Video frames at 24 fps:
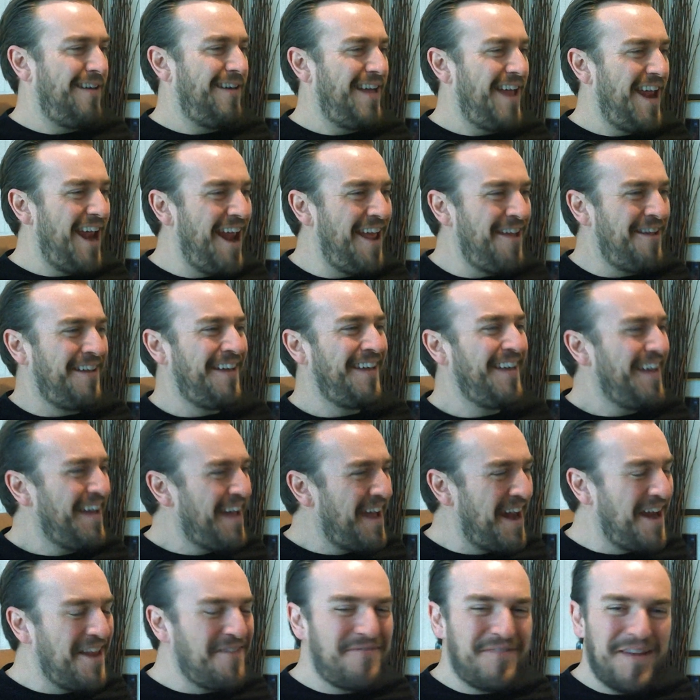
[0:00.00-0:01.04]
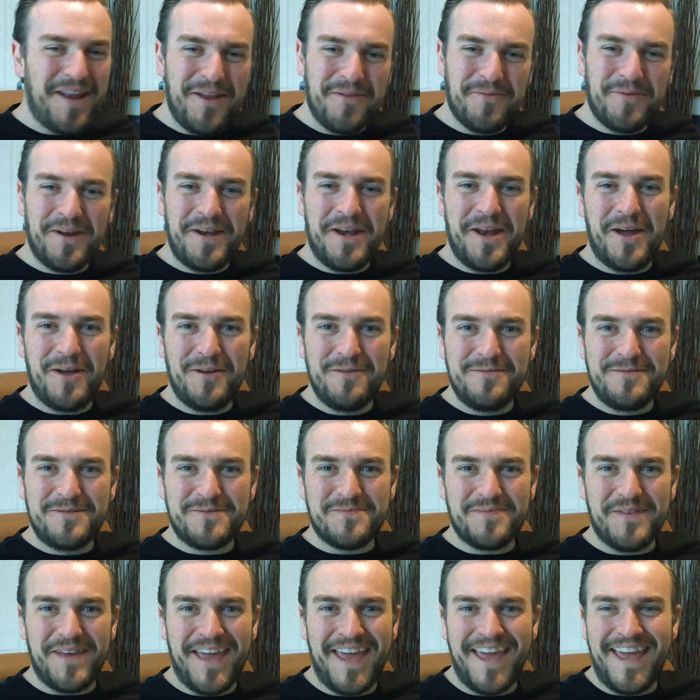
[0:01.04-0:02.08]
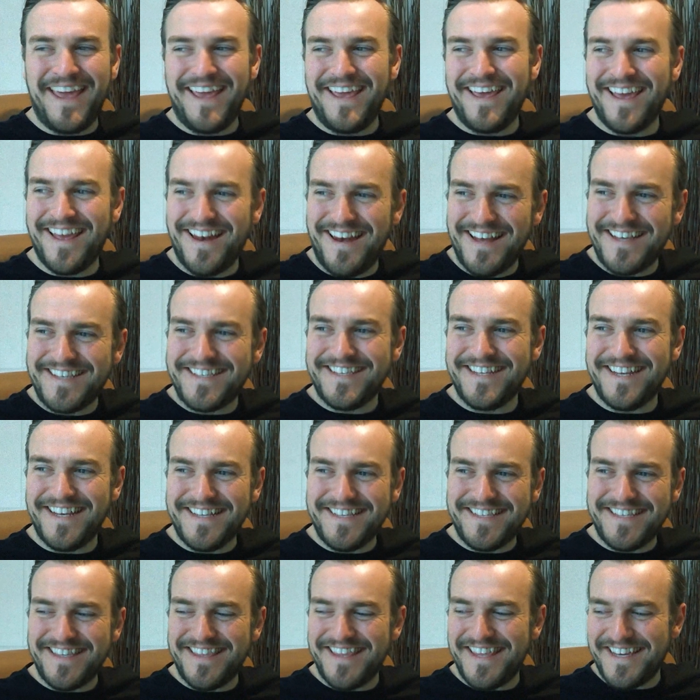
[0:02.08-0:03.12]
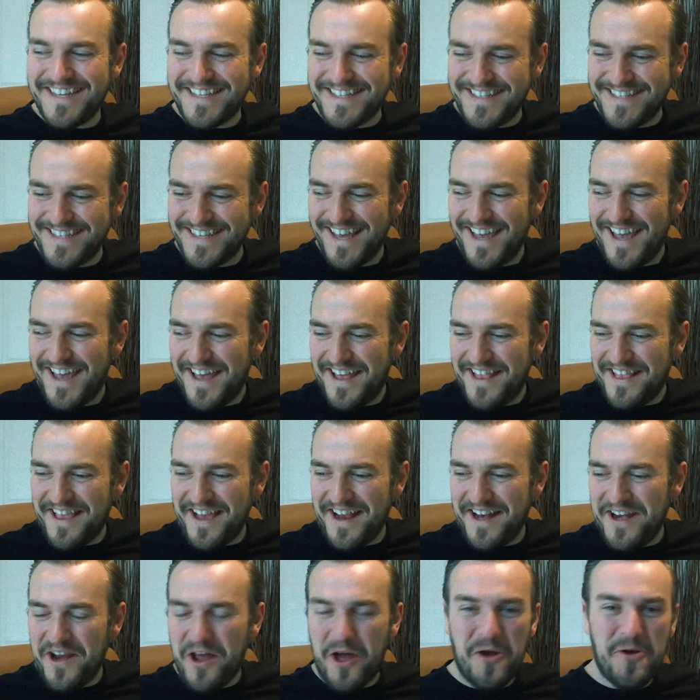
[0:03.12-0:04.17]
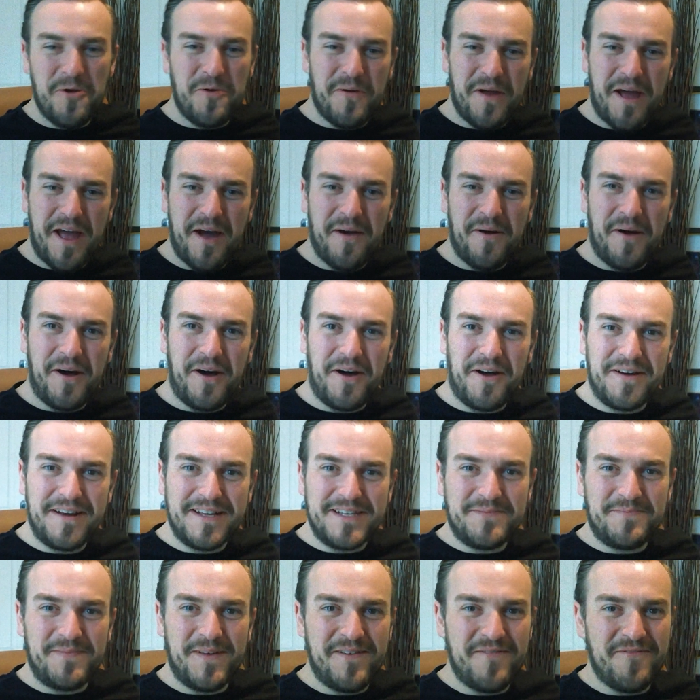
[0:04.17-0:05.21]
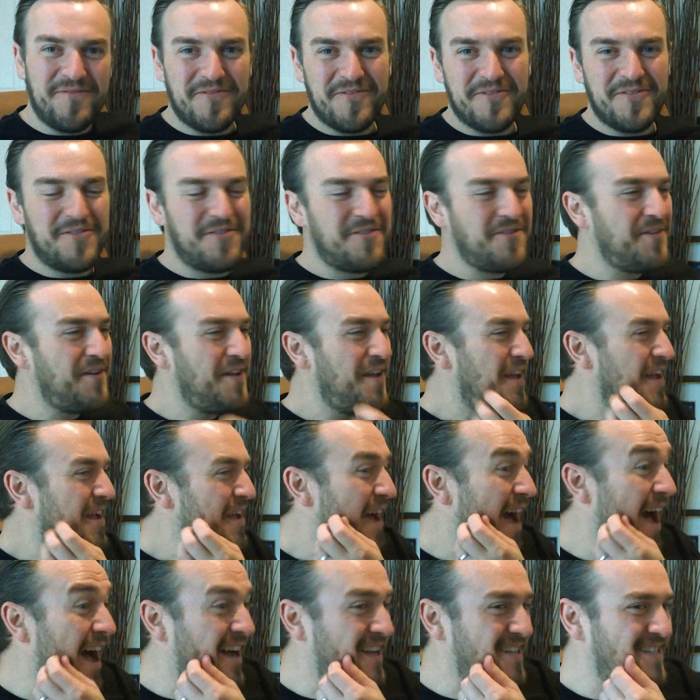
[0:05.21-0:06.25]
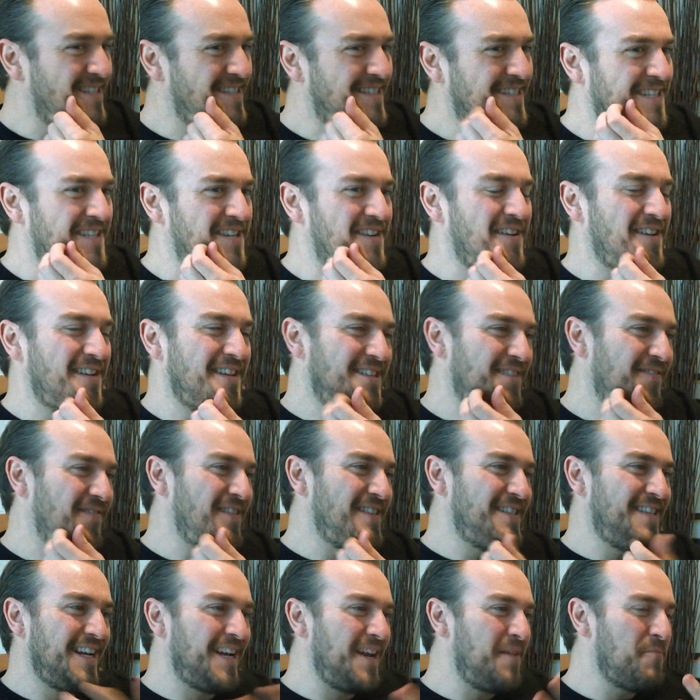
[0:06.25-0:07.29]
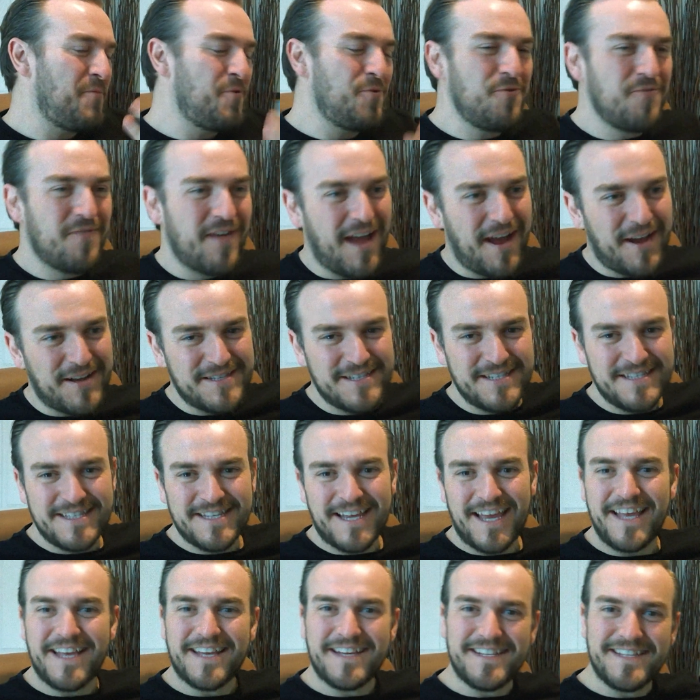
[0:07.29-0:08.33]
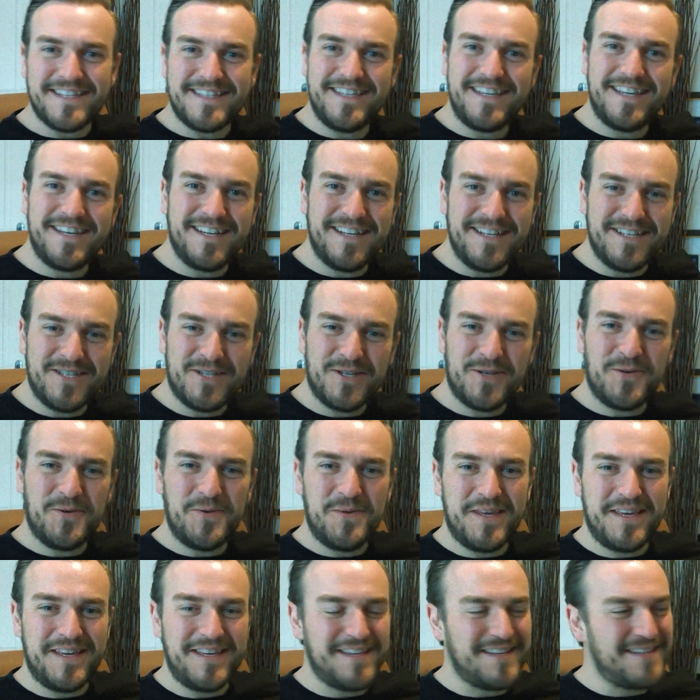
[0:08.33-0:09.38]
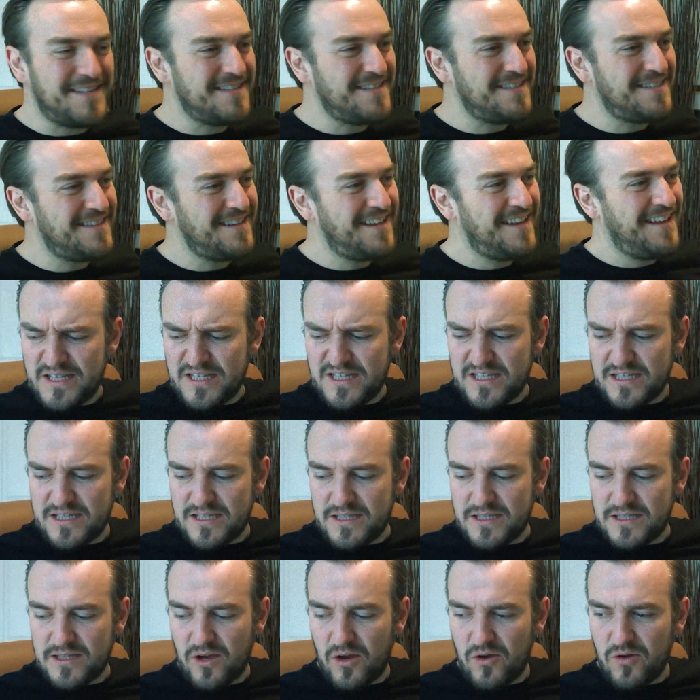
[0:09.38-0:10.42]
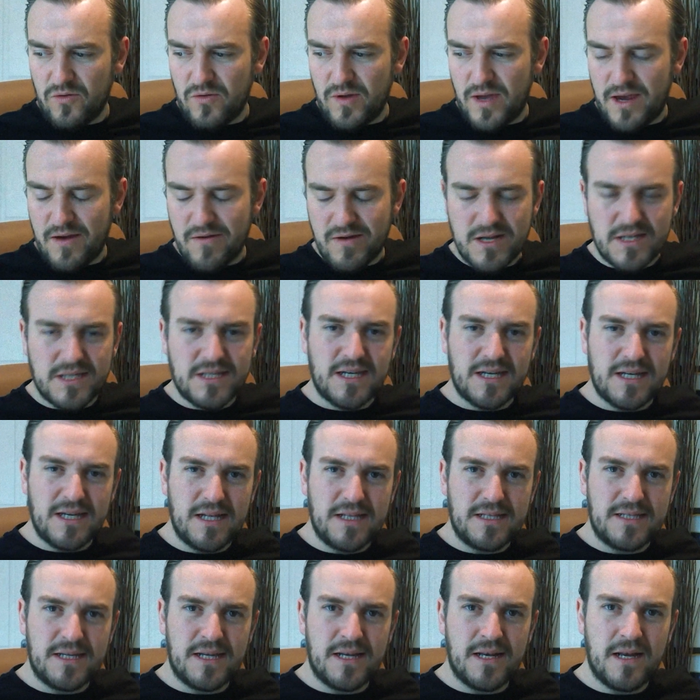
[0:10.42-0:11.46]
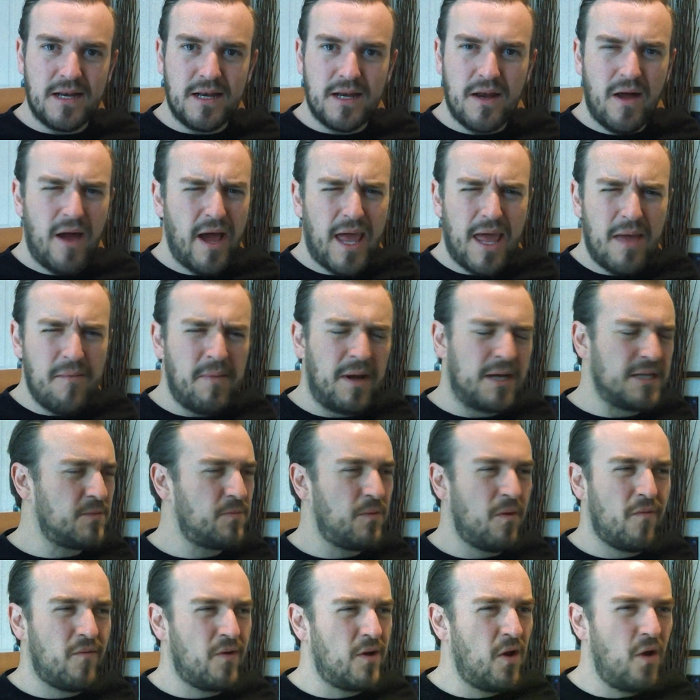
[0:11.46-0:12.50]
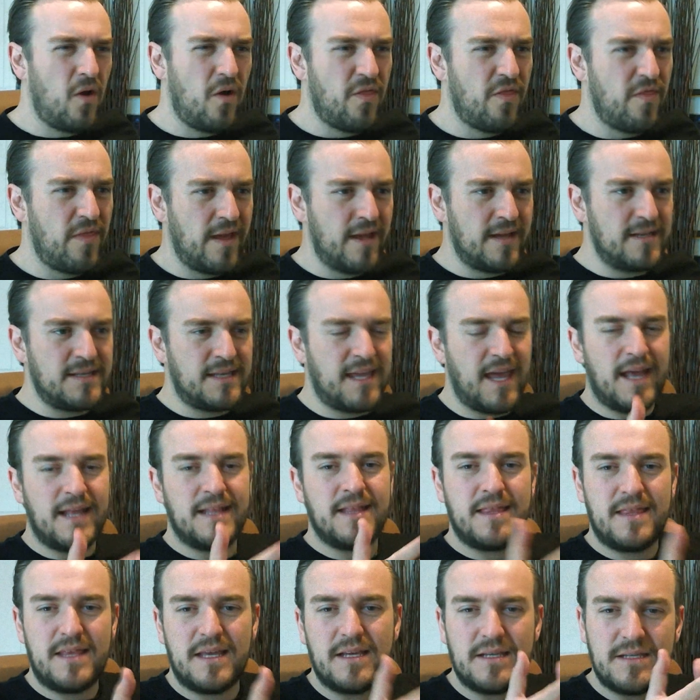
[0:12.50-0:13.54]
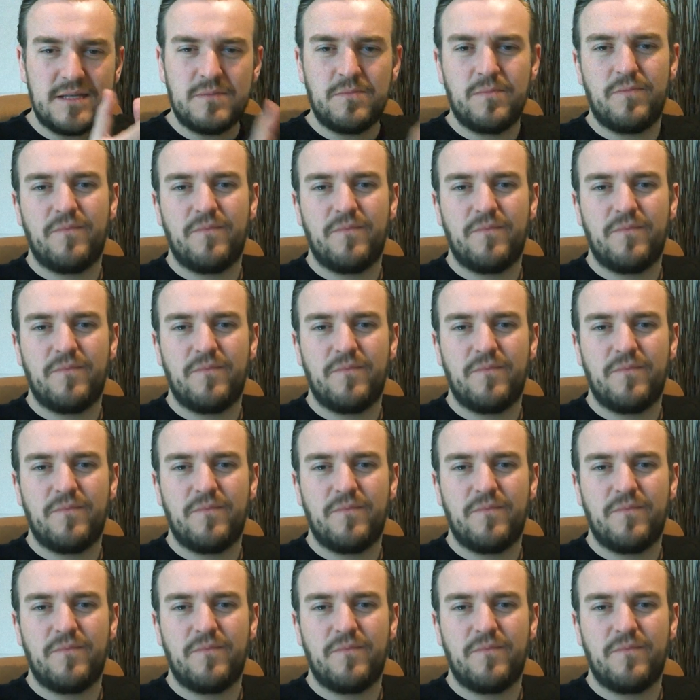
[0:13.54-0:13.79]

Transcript: And if anyone knows me listening to this, they know how hard it's been for us to physically move house. It's taken us nearly 2 years. It's just so irritating. Like it must be of a lot of things, getting this